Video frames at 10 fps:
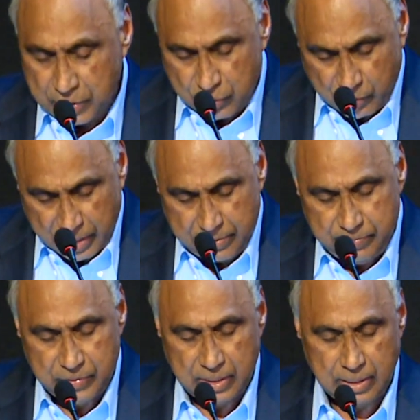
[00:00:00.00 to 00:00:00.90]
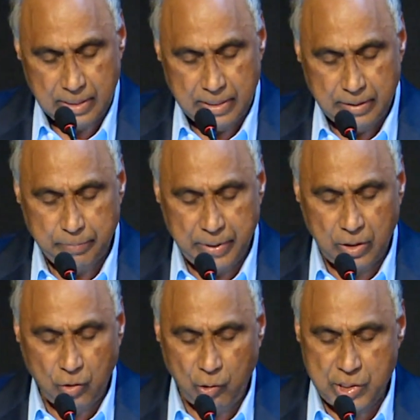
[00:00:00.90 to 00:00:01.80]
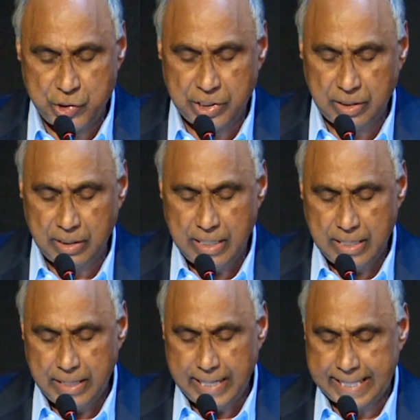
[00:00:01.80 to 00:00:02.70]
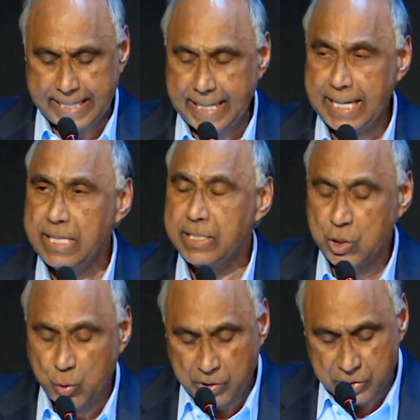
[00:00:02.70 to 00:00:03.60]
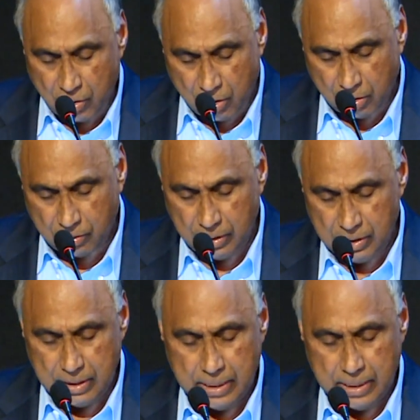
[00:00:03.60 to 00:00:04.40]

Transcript: and dreams, being collegial and candid towards all,